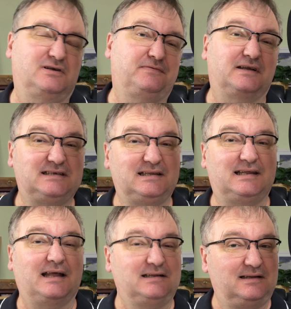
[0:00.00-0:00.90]
if I did
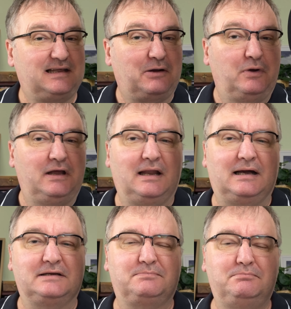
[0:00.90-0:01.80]
that way
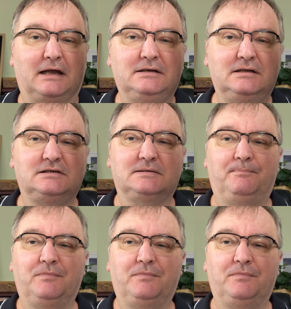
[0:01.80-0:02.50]
lies madness,